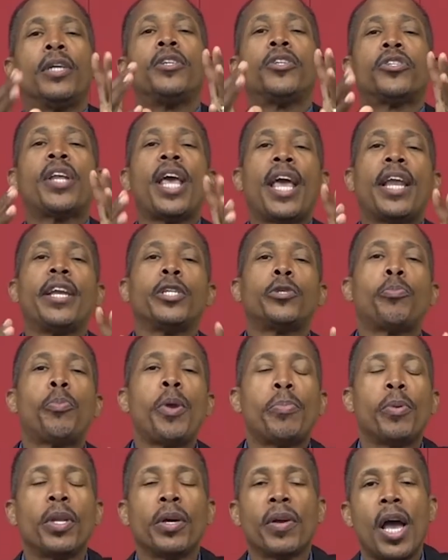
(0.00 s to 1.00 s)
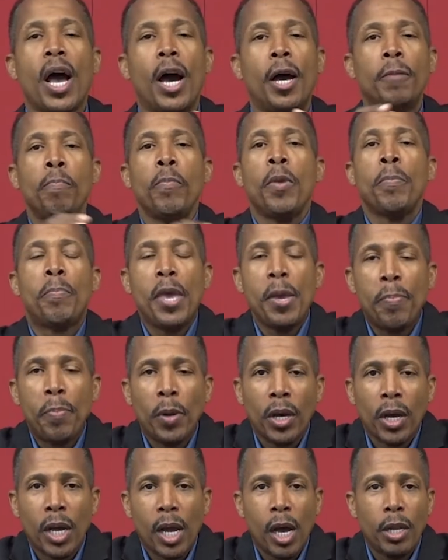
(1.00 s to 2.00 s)
understand this, people of God,
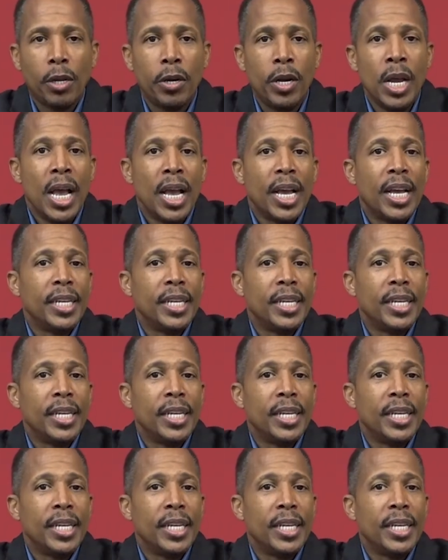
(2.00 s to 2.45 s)
people of color.